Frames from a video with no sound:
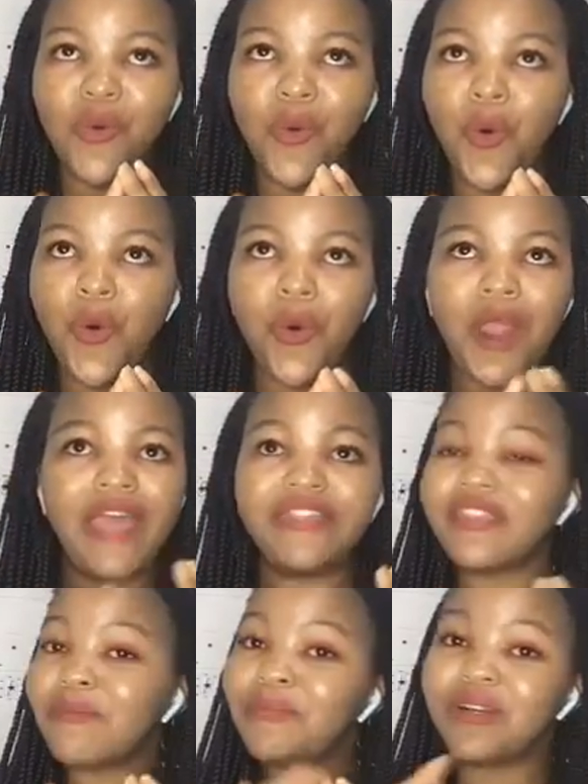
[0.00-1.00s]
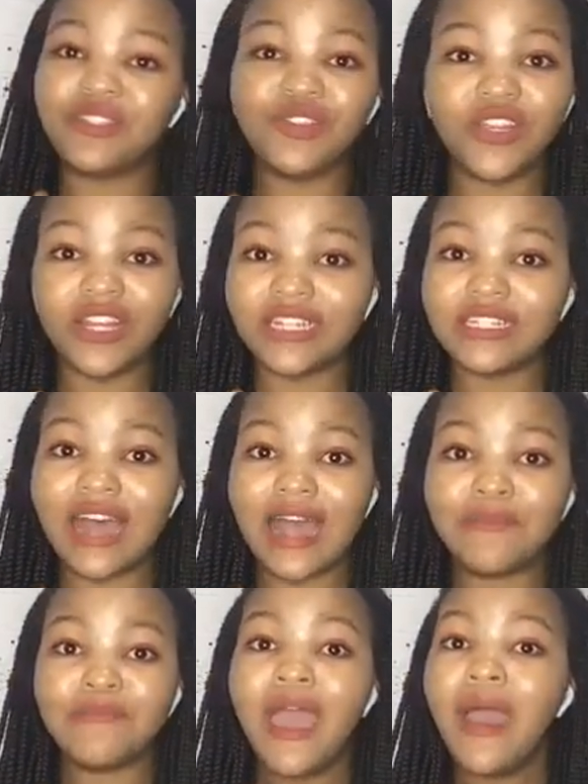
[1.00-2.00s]
or at a particular
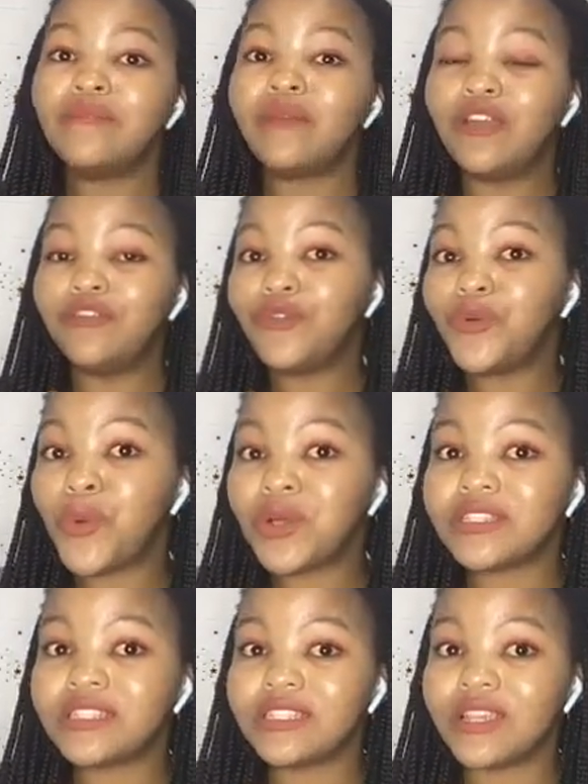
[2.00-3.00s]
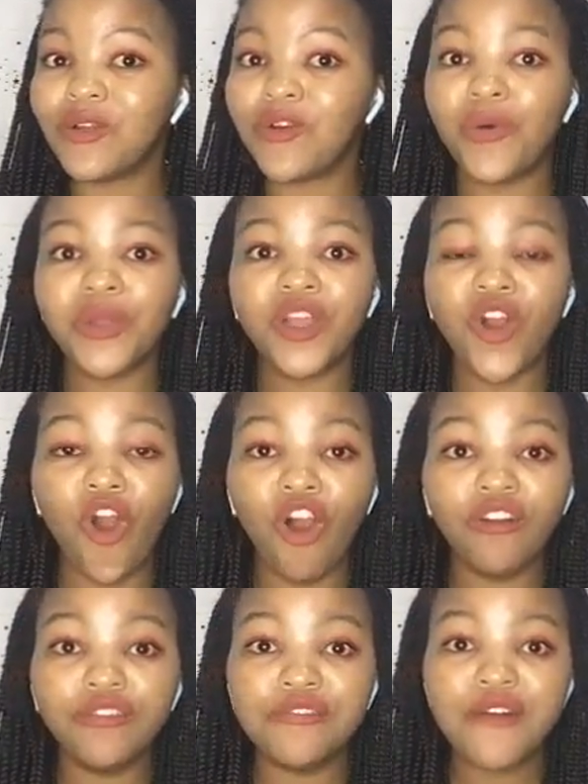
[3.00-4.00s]
time my phone was going off,